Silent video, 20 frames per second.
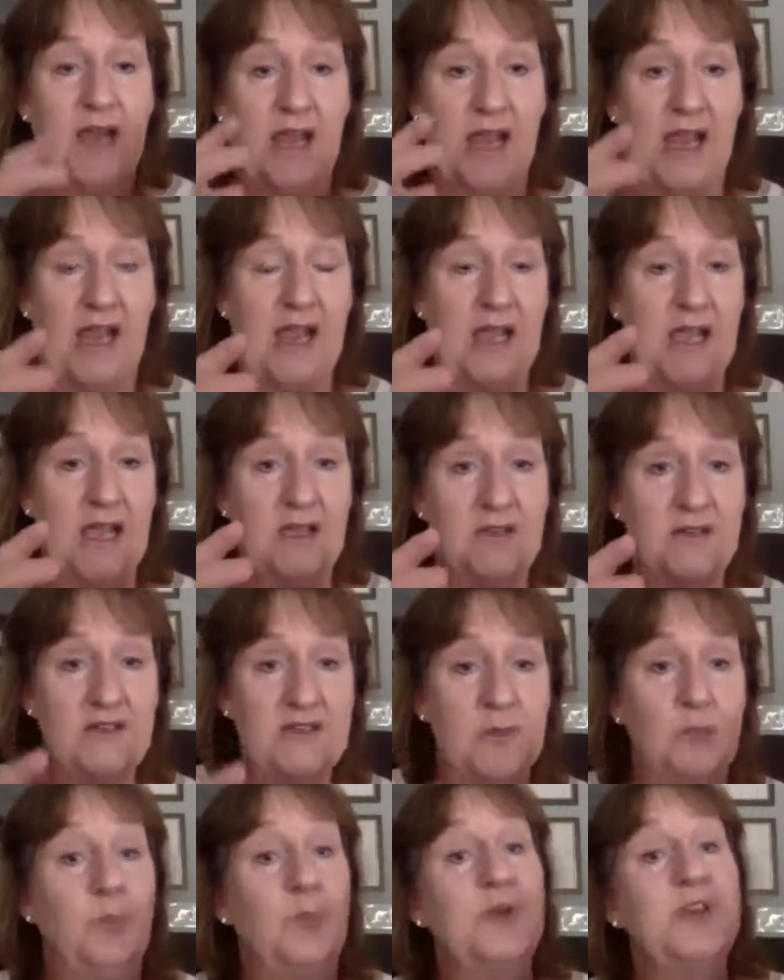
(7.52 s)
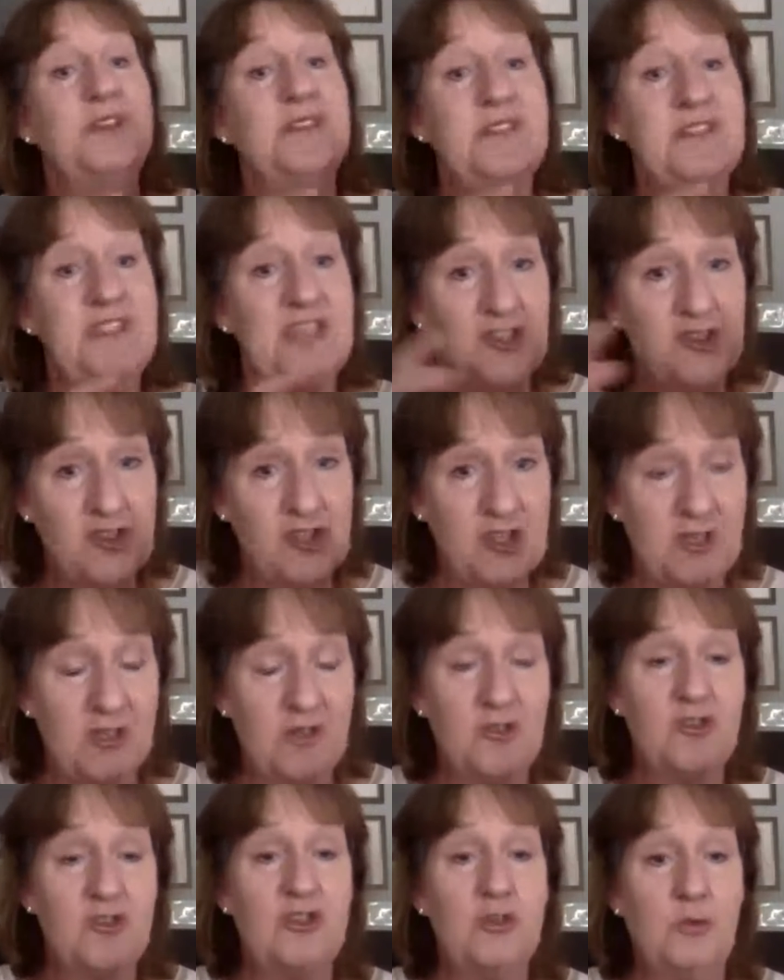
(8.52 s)
is
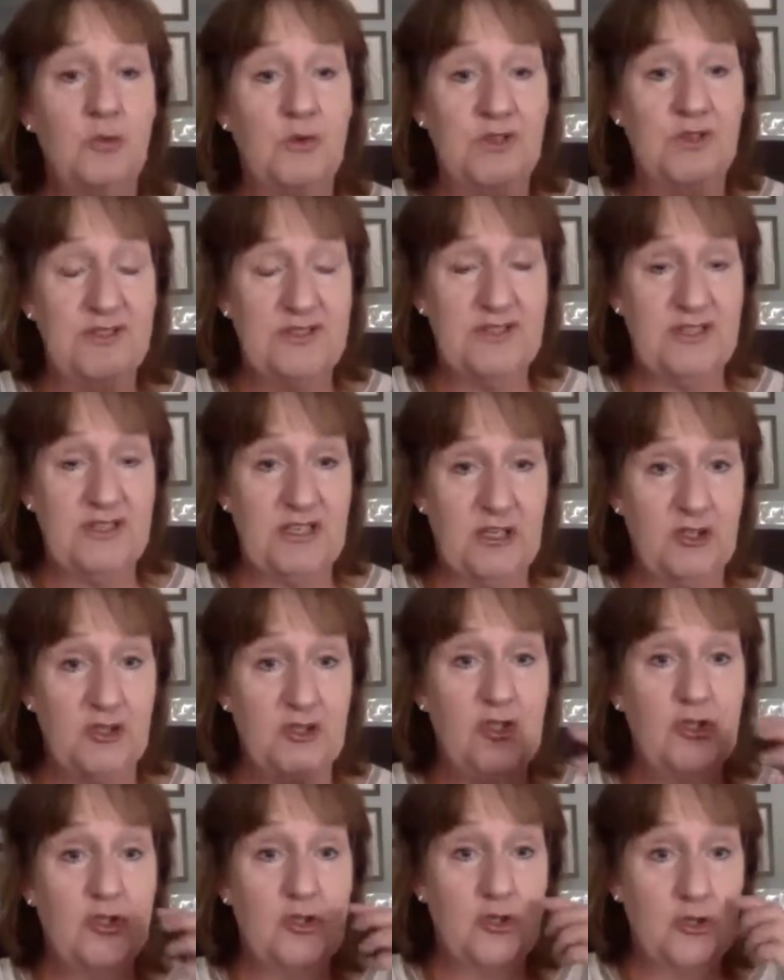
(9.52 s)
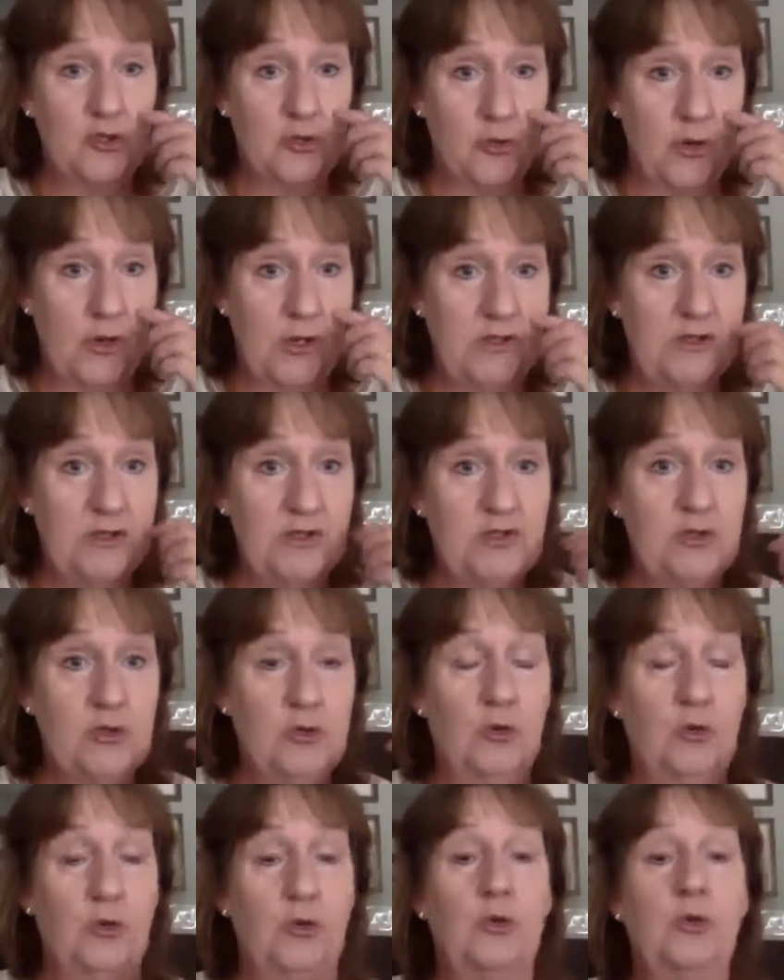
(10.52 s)
positioned to assist during the
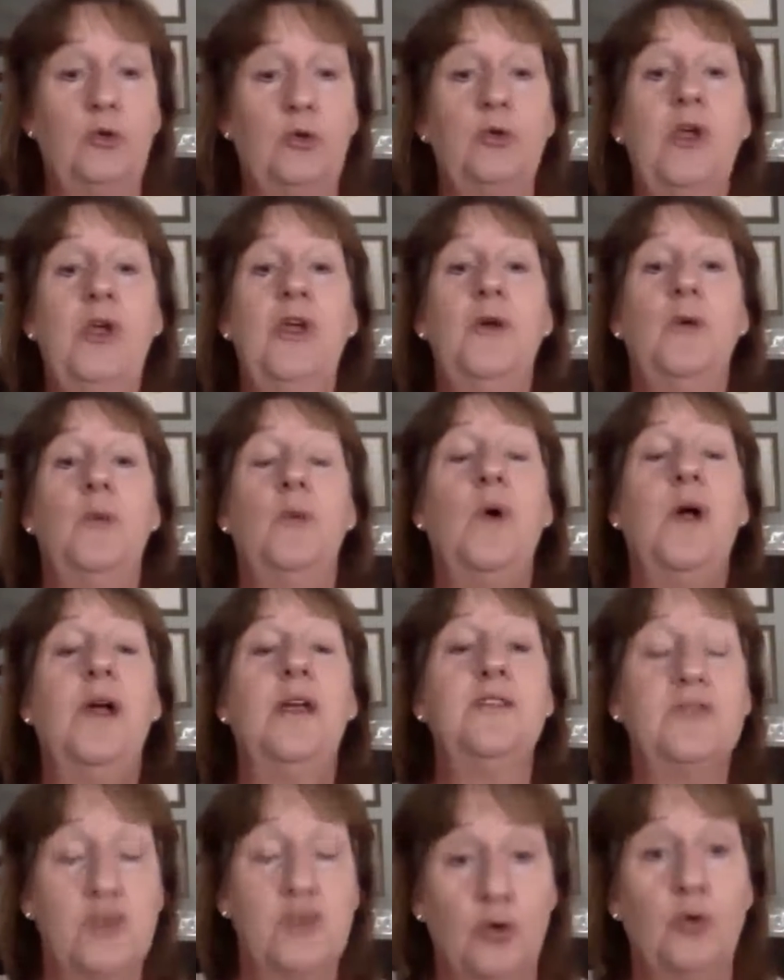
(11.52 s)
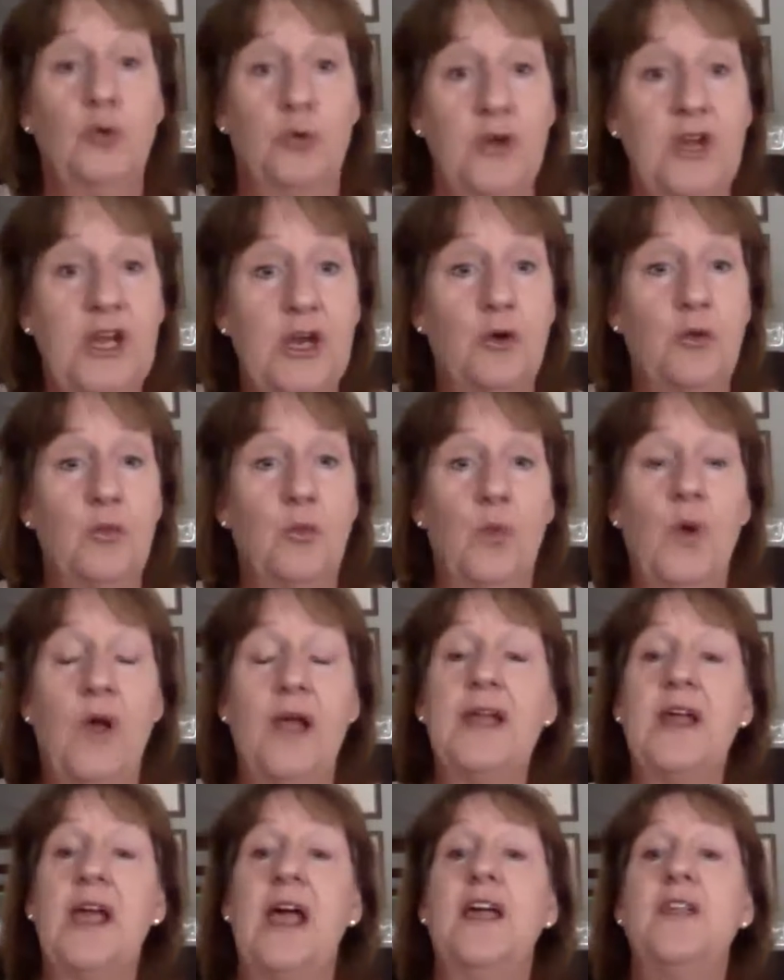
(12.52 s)
school year,
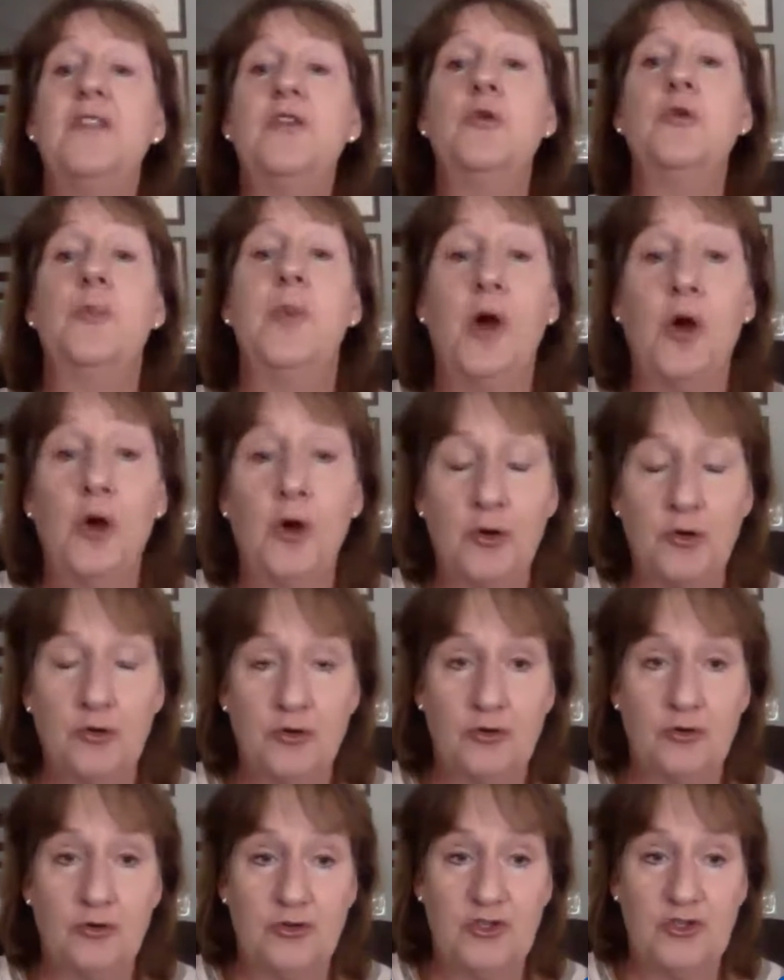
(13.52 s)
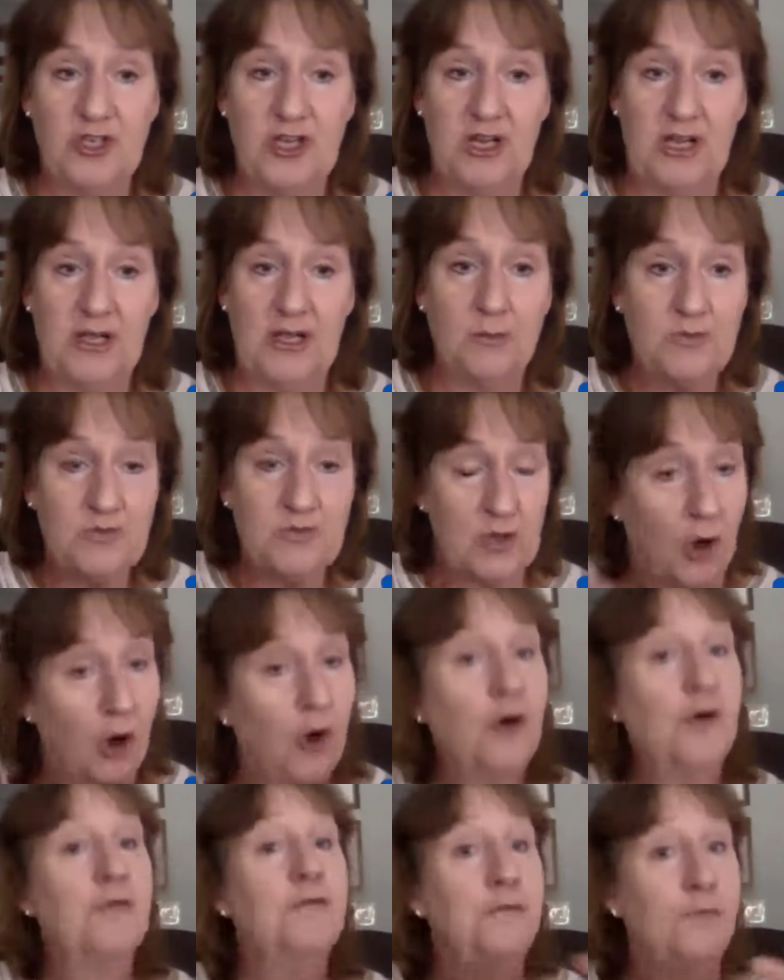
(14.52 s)
what other partnerships
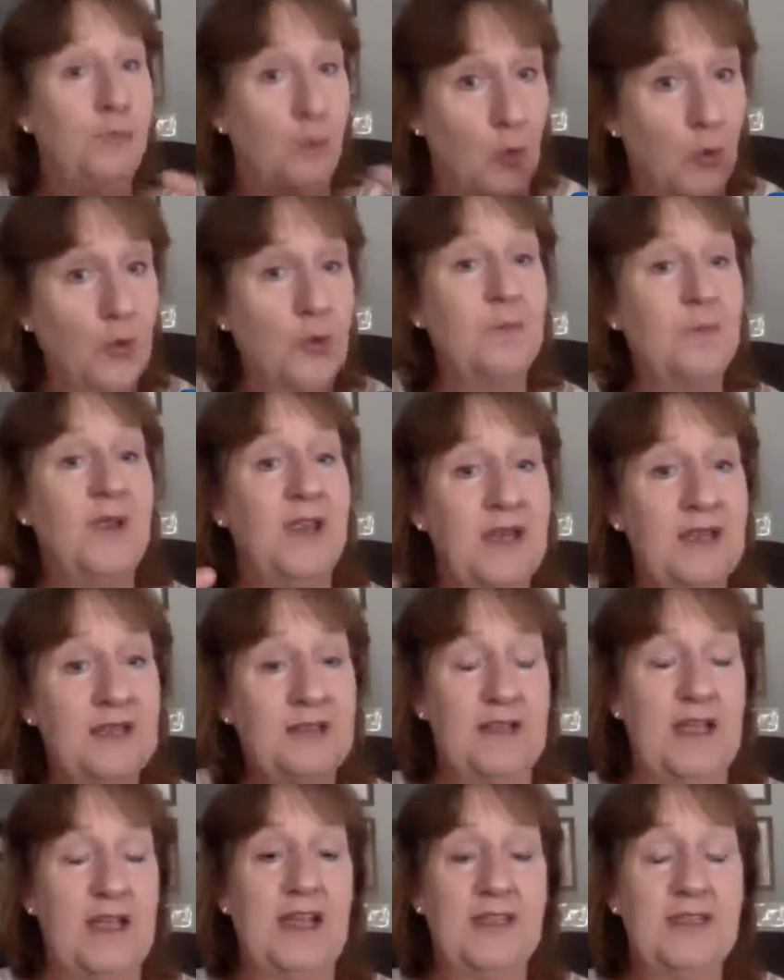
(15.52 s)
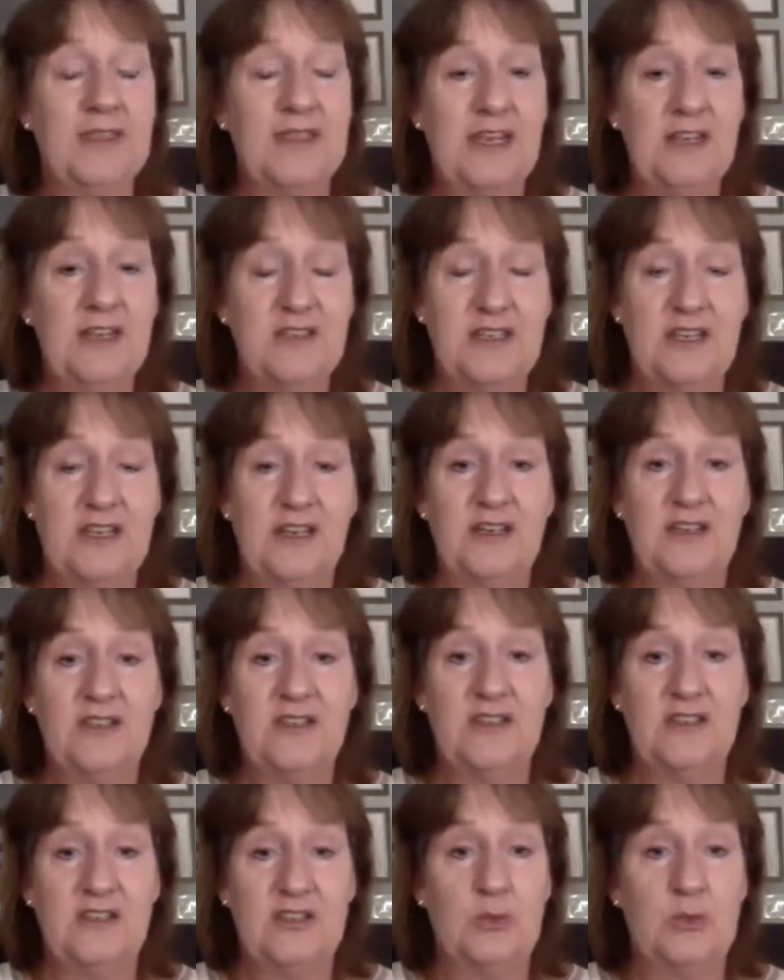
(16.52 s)
are forming like they did in
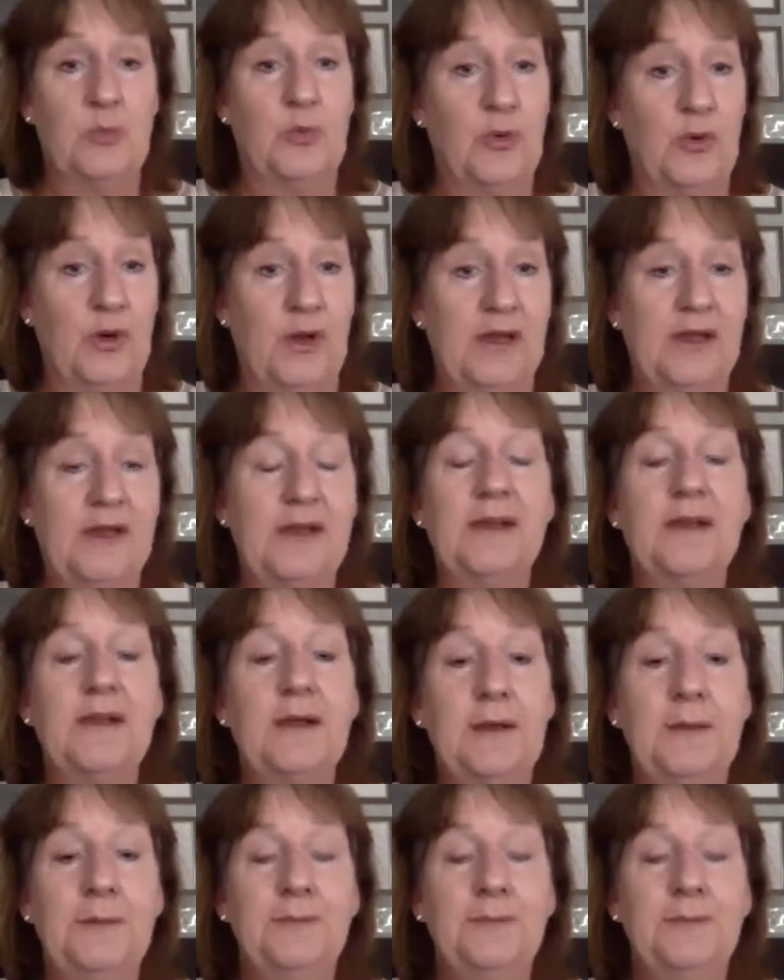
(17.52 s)
the spring.